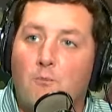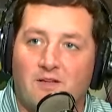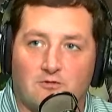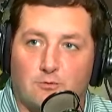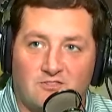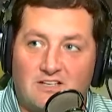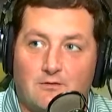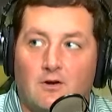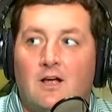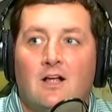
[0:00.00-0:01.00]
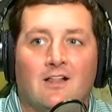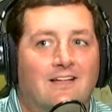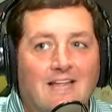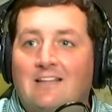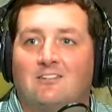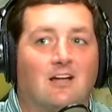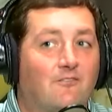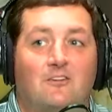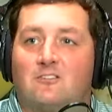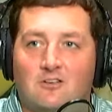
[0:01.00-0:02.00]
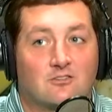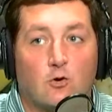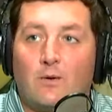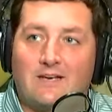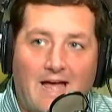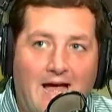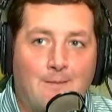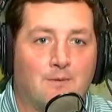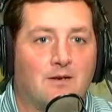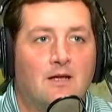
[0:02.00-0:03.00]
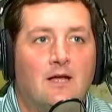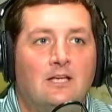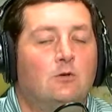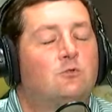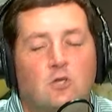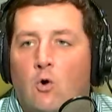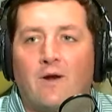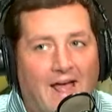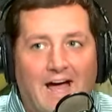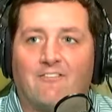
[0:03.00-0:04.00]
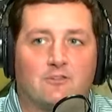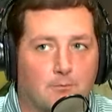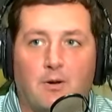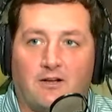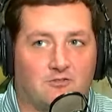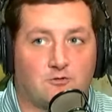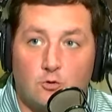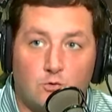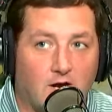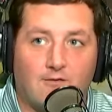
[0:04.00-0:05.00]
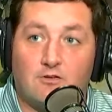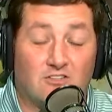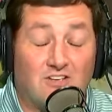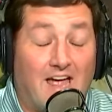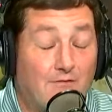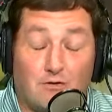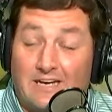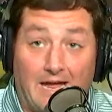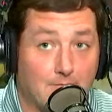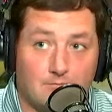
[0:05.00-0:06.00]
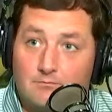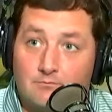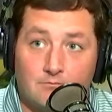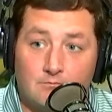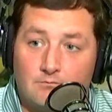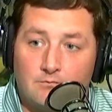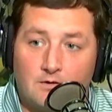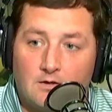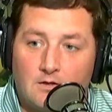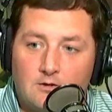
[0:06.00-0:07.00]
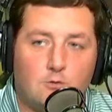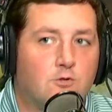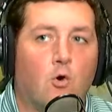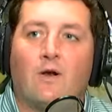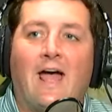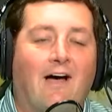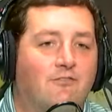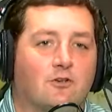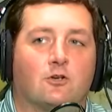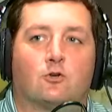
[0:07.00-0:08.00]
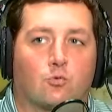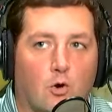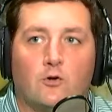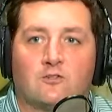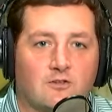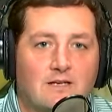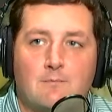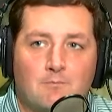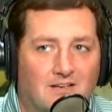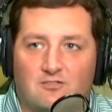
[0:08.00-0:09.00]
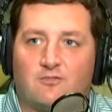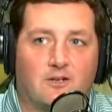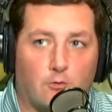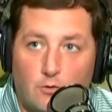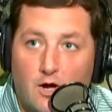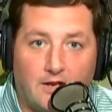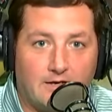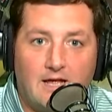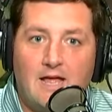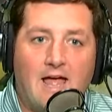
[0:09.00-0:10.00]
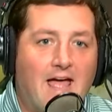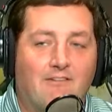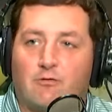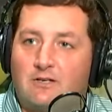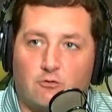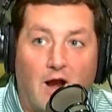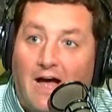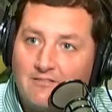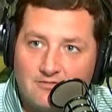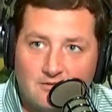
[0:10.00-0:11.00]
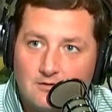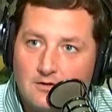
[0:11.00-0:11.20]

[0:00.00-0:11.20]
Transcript: Ole Miss receiver. Like, that stuff is just going to happen. You don't have to bust two coverages every game. You don't have to grossly misfit a run every drive.